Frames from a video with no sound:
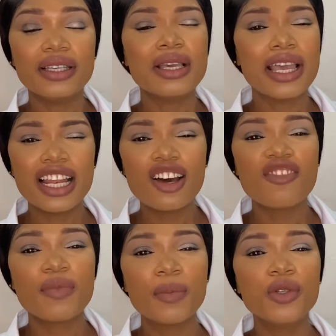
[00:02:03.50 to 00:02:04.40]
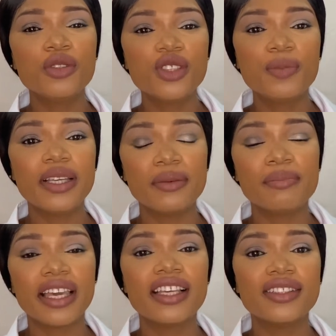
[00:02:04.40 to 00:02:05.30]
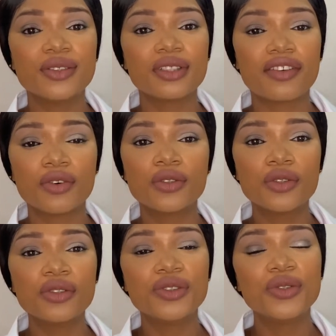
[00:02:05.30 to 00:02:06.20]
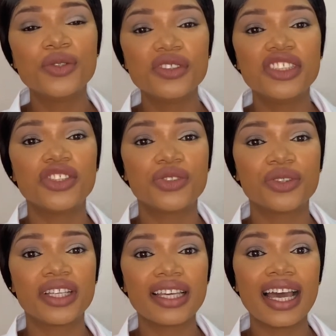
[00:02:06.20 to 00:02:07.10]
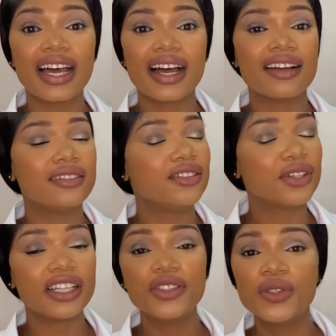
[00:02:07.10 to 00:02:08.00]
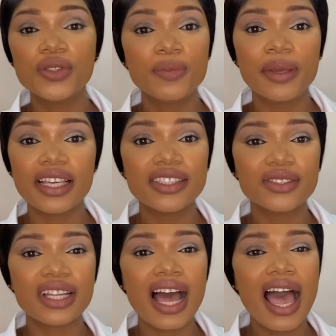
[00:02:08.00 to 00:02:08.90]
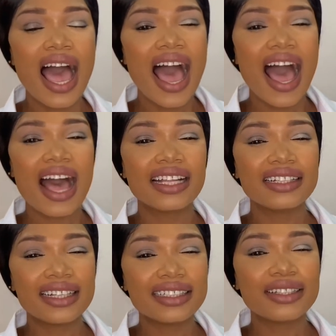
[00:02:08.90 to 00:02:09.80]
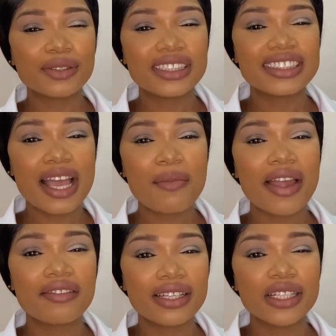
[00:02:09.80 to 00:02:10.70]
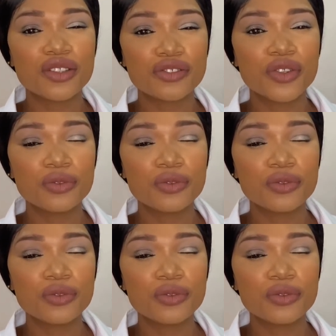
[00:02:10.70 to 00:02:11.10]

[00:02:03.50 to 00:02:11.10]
a lot of people use baking soda. For those who know this trick, you can use baking soda. There was a time I ran out of